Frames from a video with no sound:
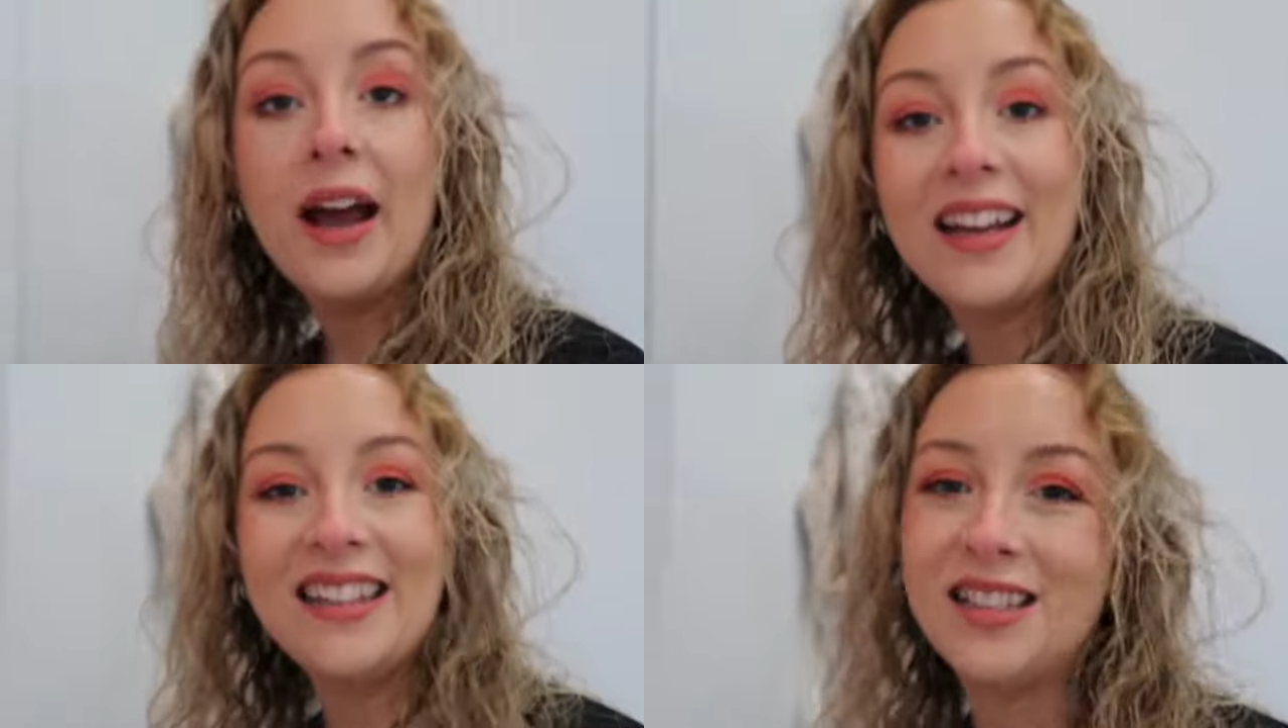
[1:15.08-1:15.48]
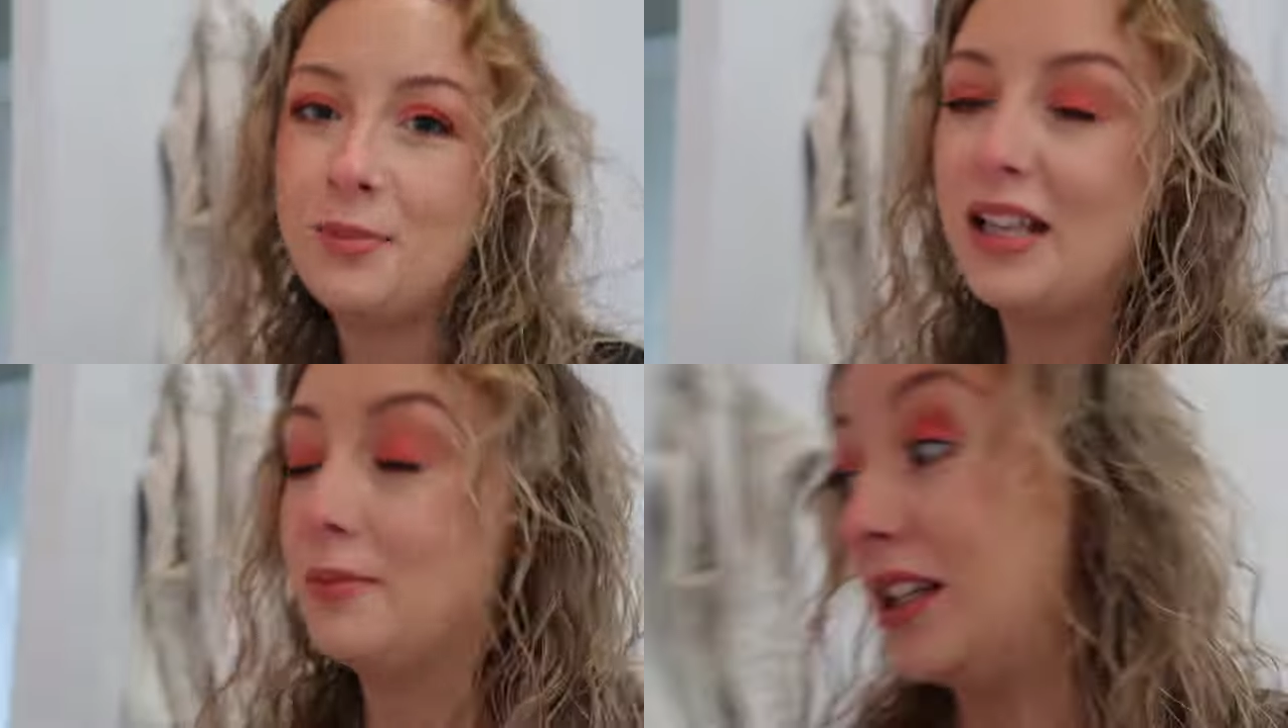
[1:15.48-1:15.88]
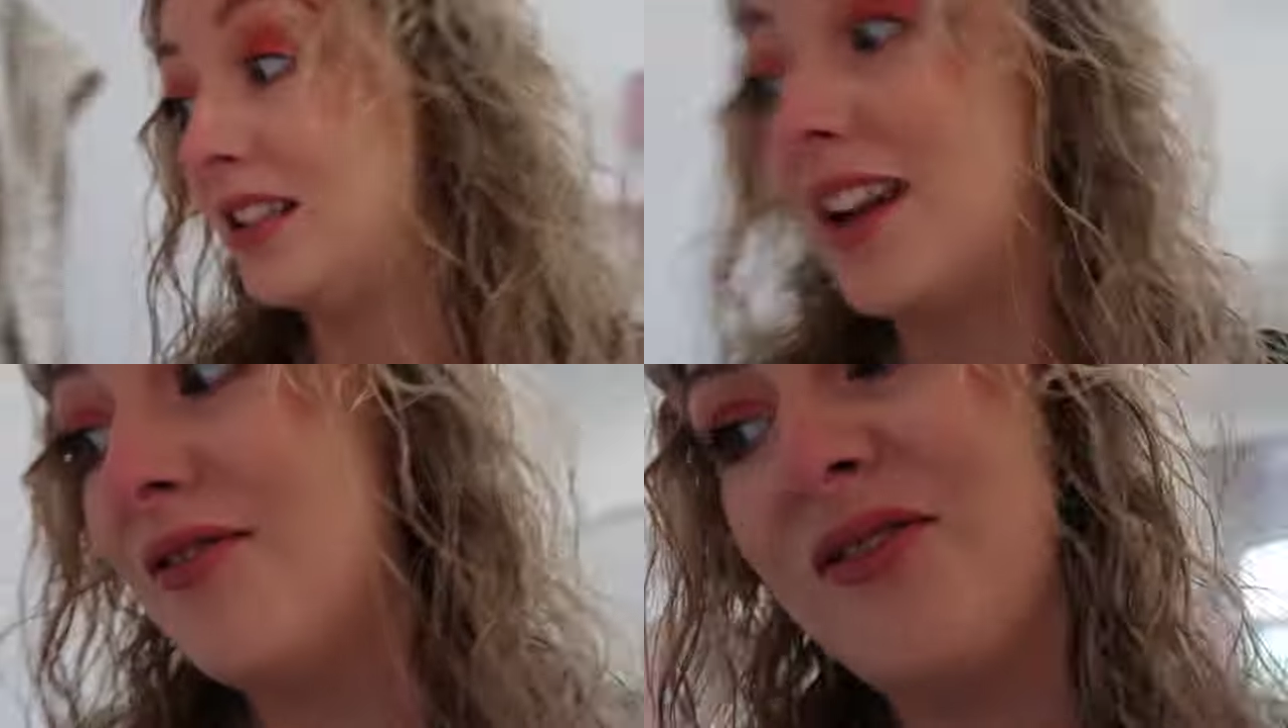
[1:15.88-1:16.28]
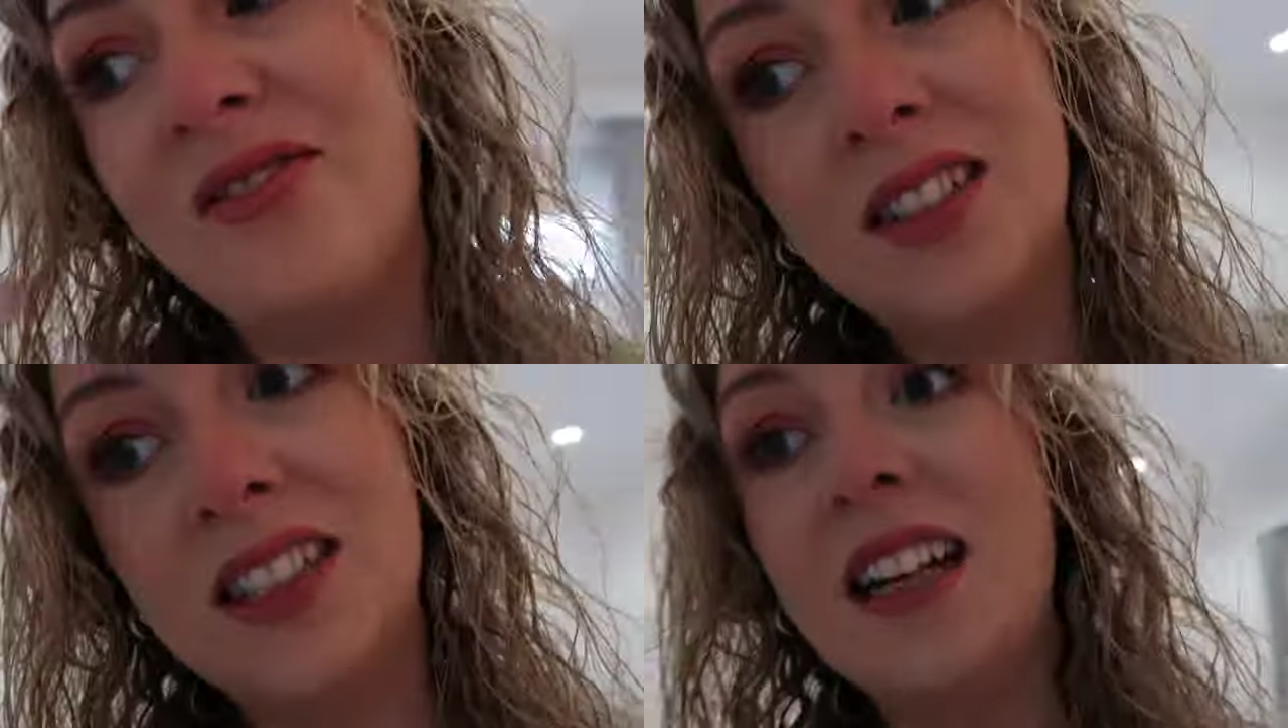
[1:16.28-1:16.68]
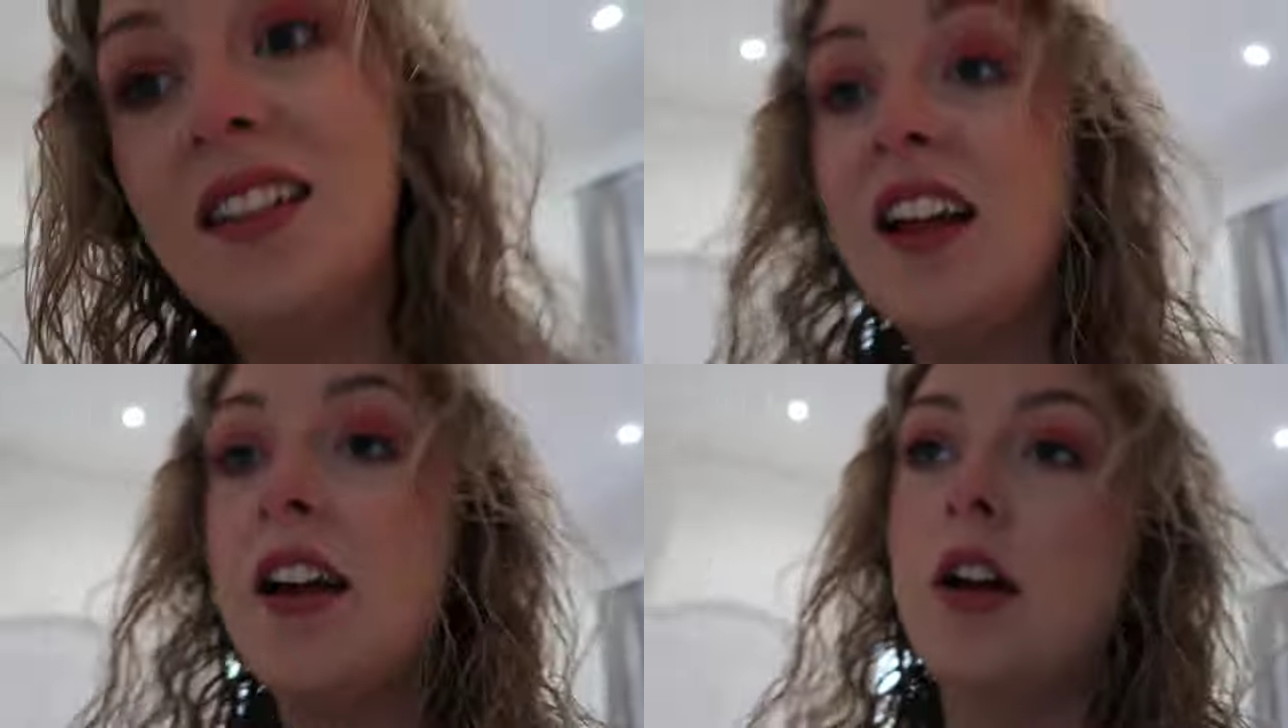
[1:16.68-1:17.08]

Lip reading: back into bed because I'm still